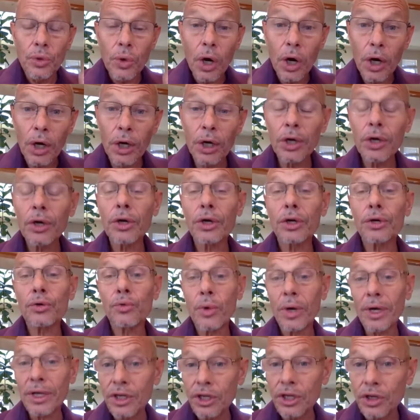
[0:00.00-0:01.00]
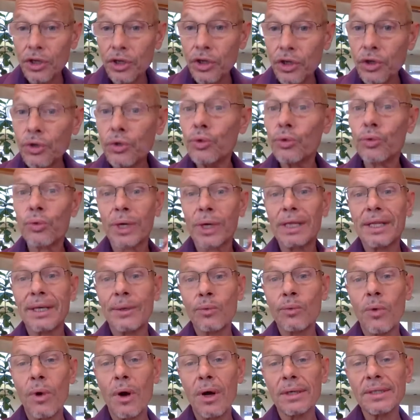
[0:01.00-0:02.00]
heard what you really
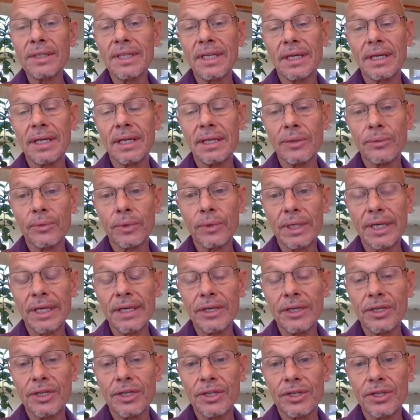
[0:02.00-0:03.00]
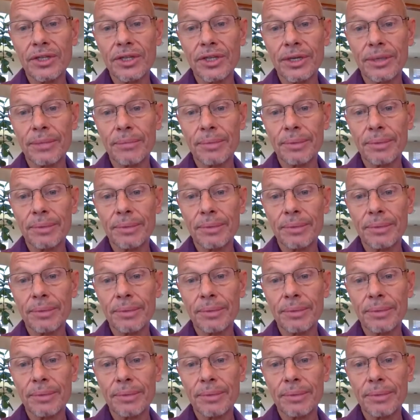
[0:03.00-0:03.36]
wanted in the relationship.